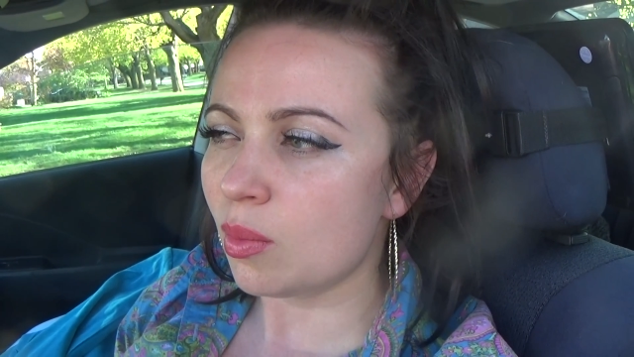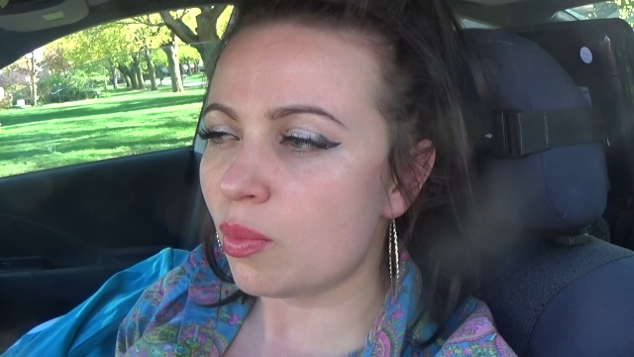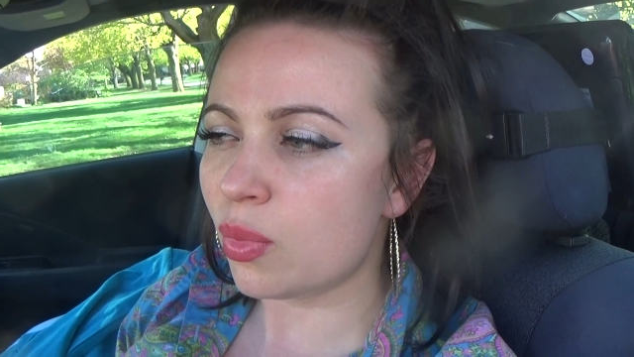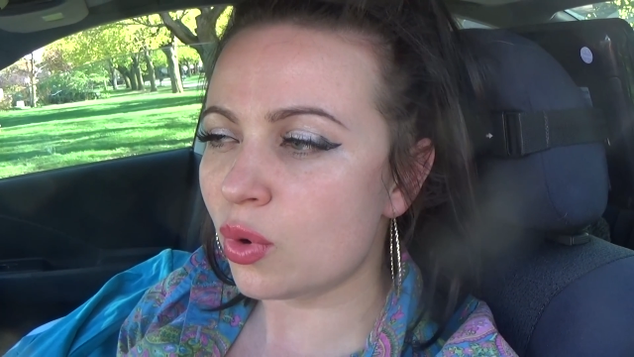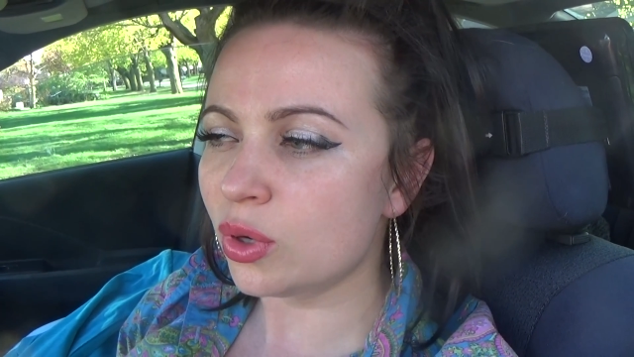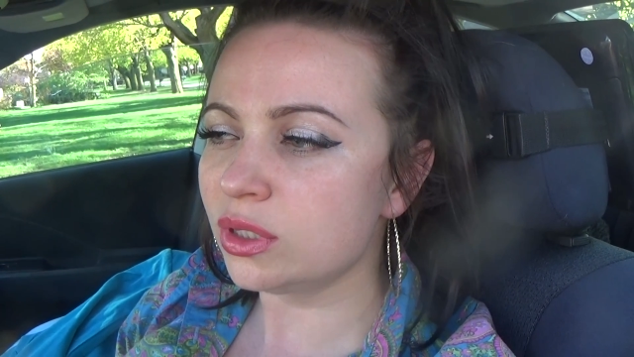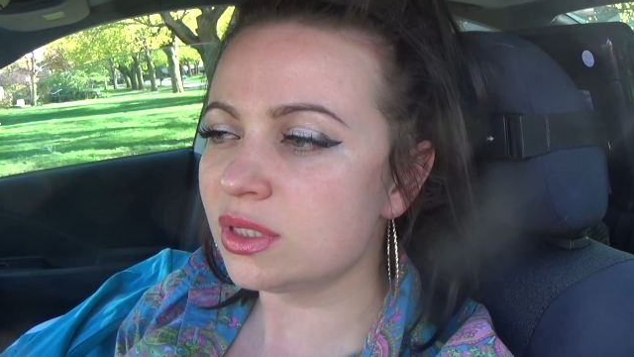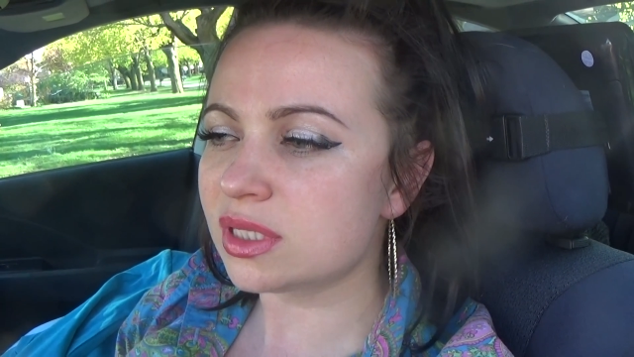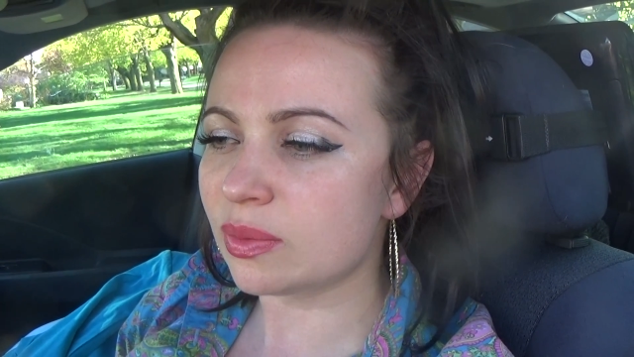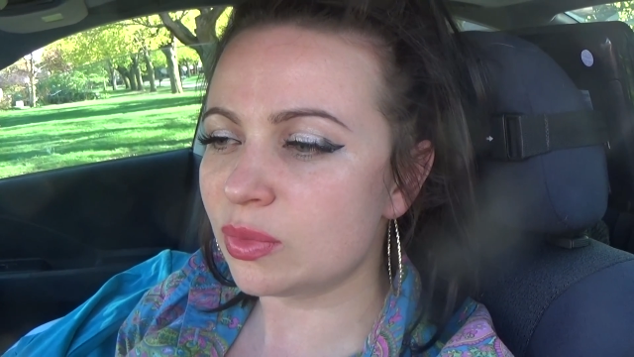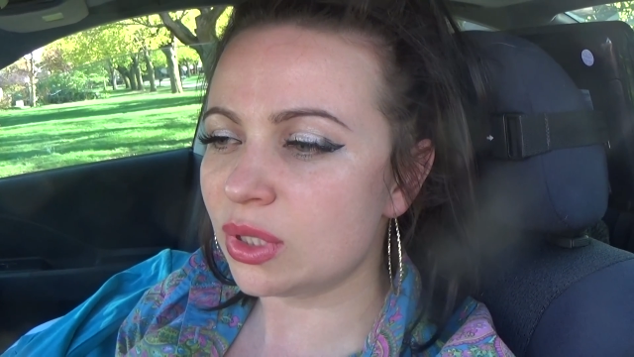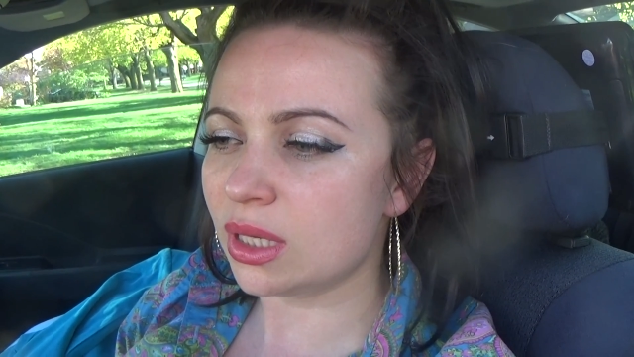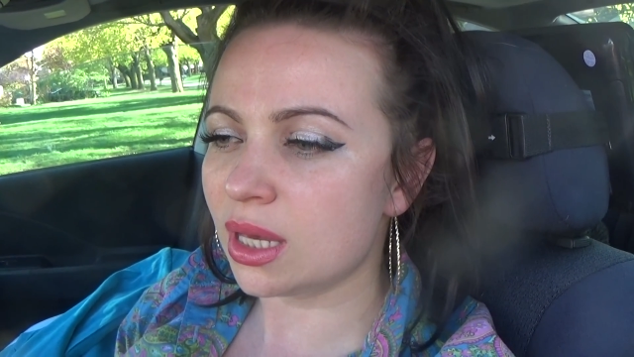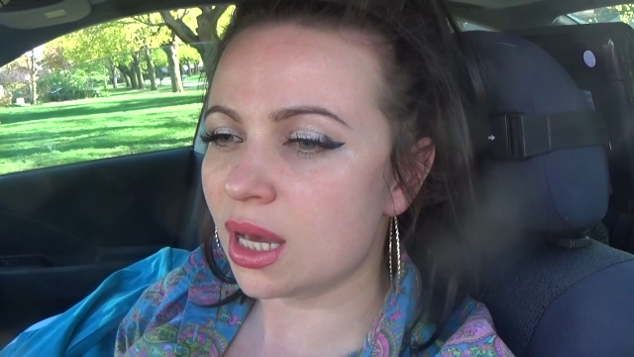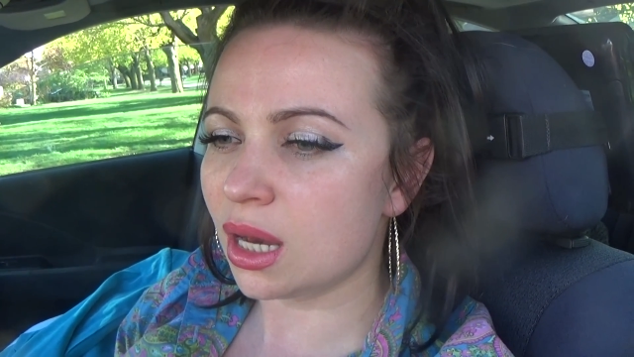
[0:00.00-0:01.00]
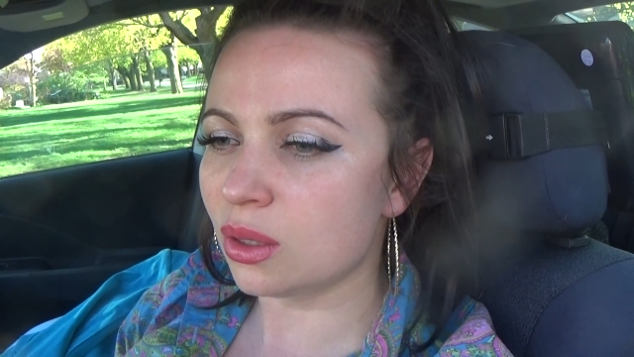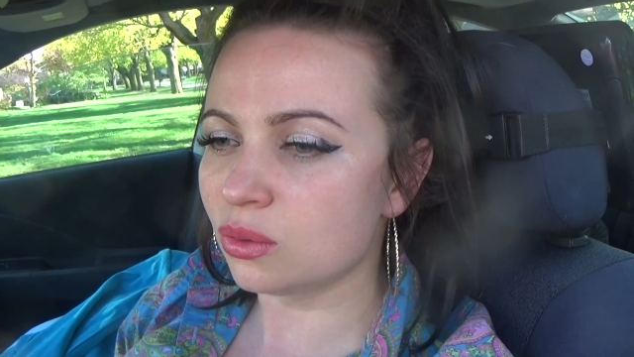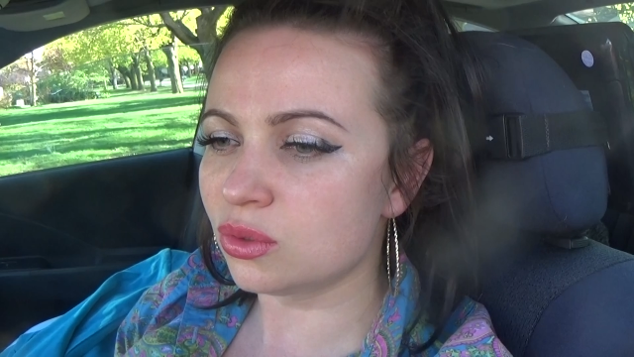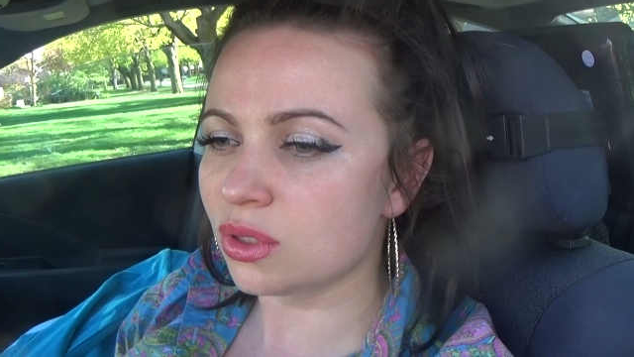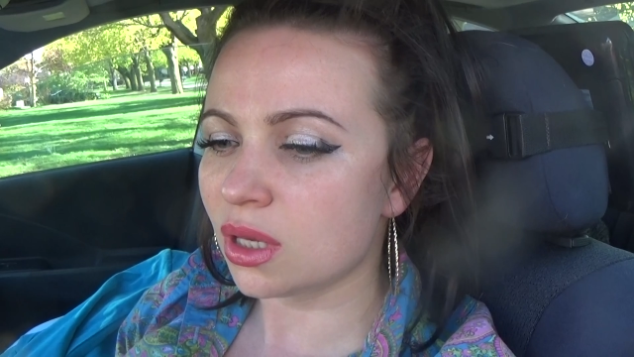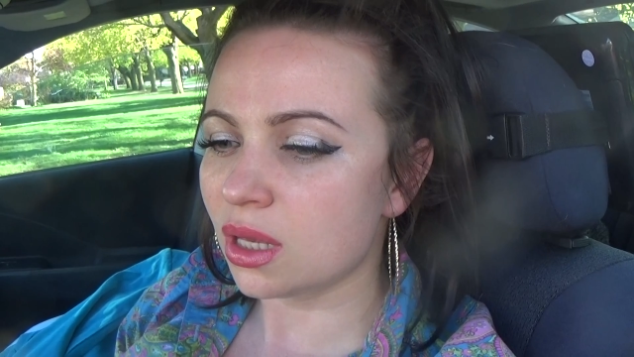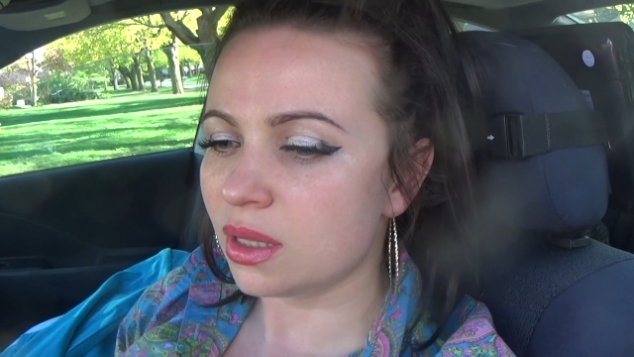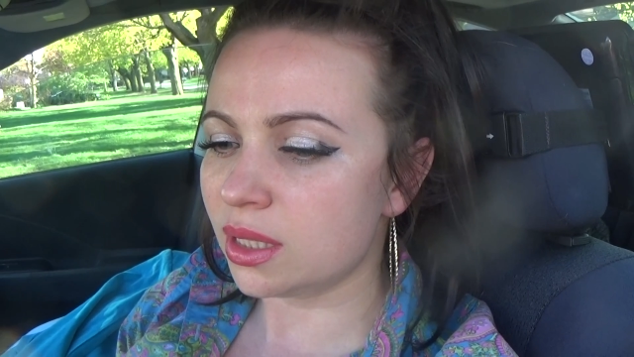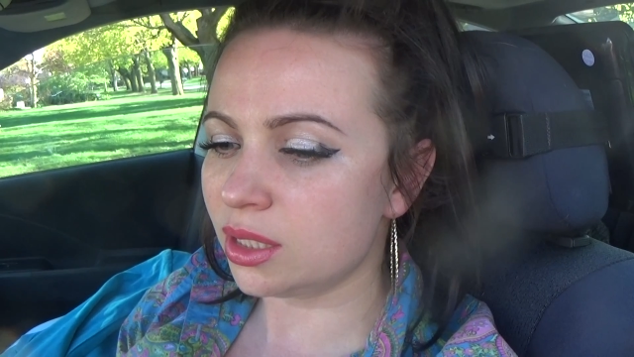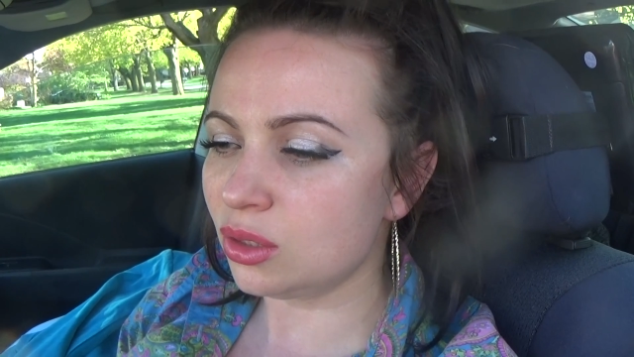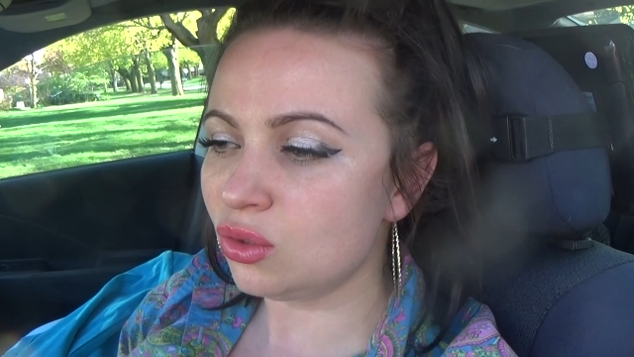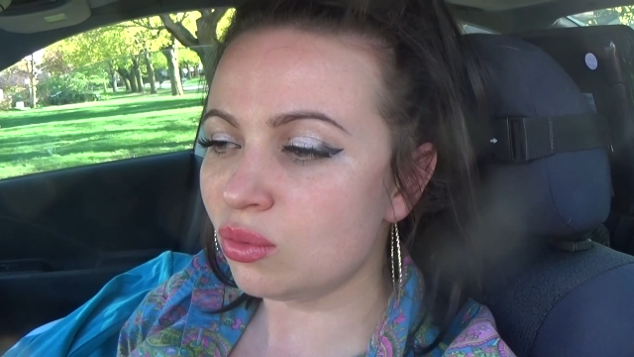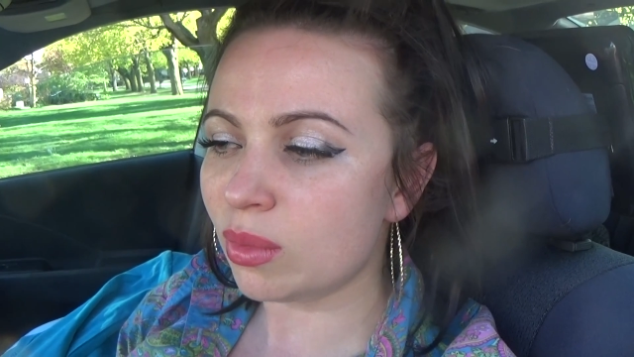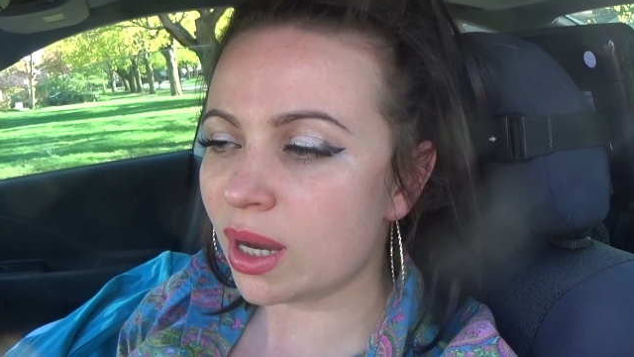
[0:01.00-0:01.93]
point something out that you